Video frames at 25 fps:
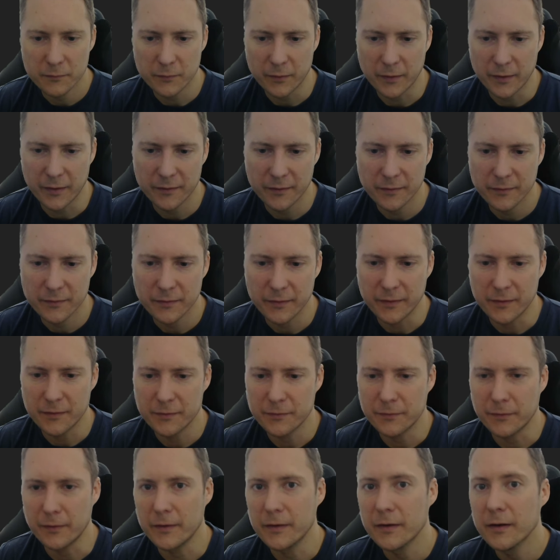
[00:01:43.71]
Well, that's
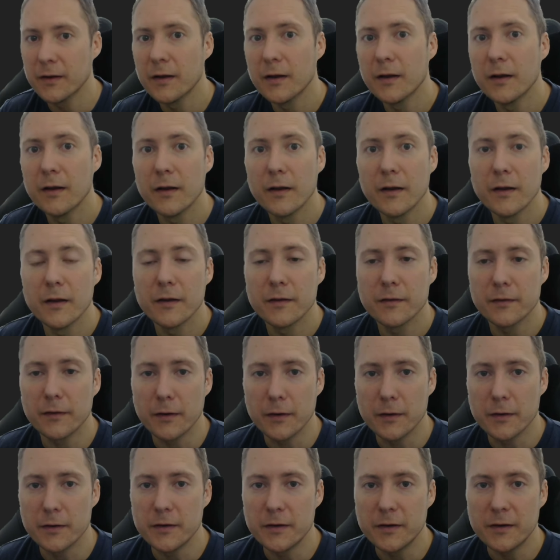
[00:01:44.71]
fine.
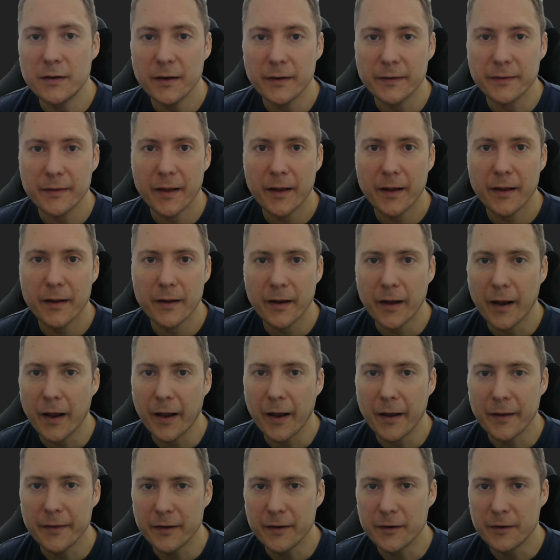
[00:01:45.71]
So you click that
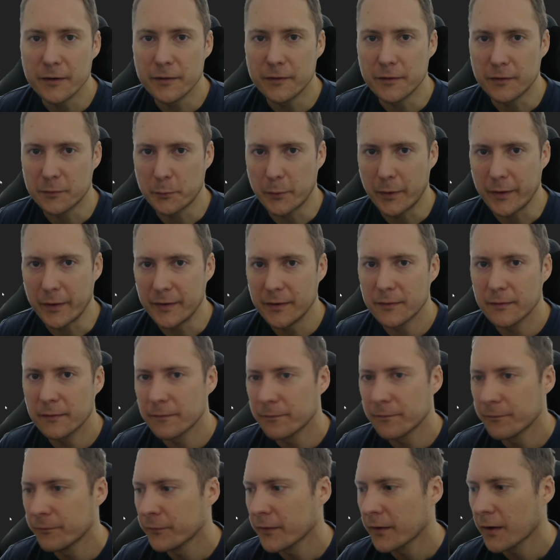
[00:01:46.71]
and then you just wait.
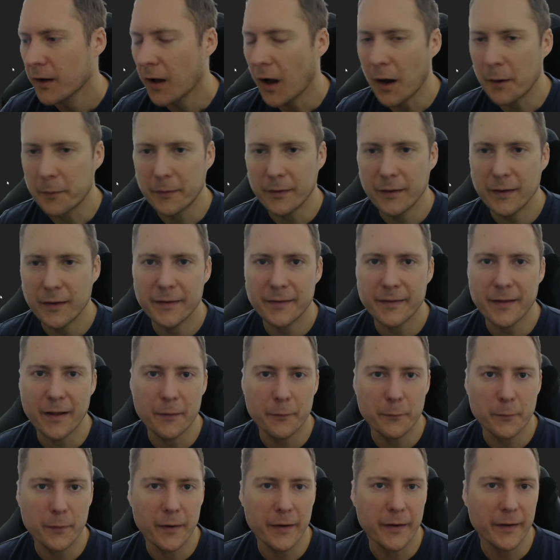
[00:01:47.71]
I'm going to leave
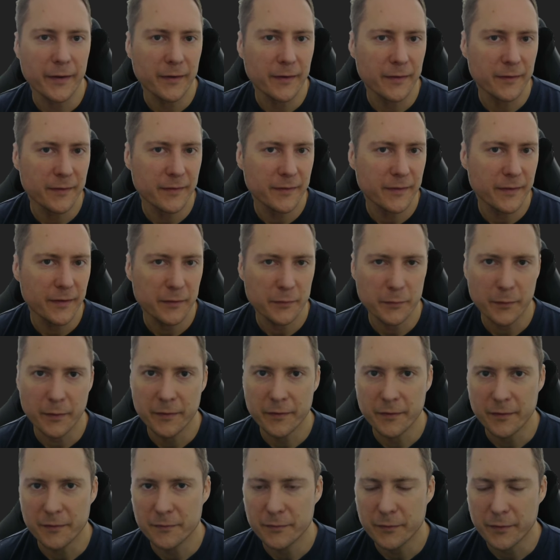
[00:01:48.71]
that running because this
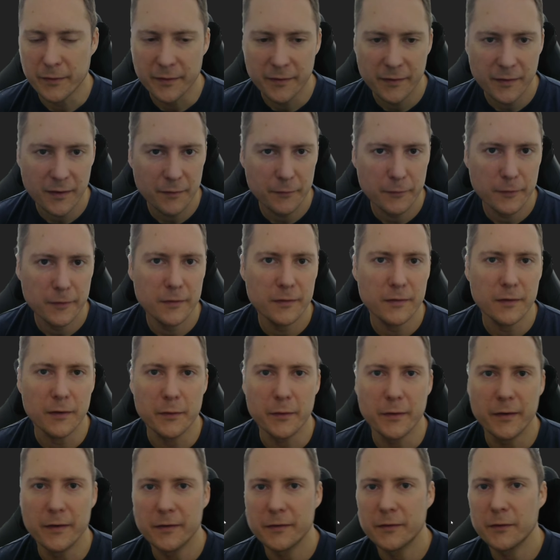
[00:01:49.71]
runs on free servers, so
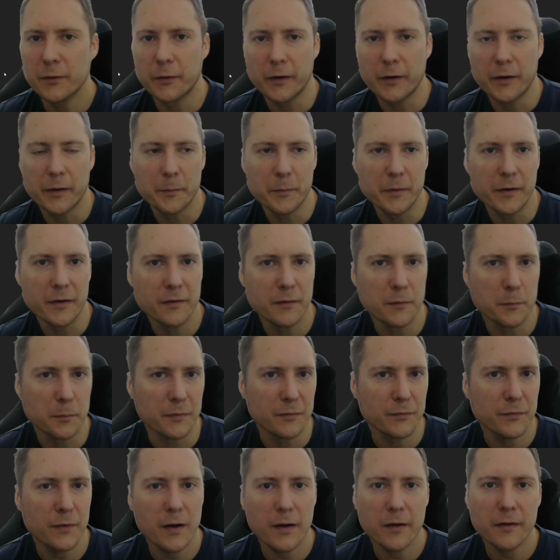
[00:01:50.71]
it's not going to be super
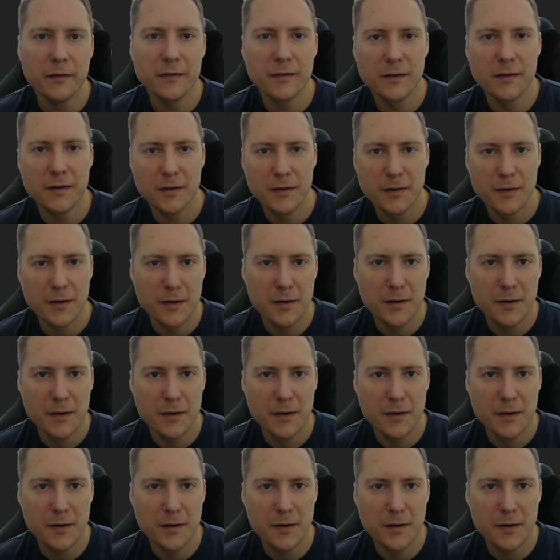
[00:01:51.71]
fast.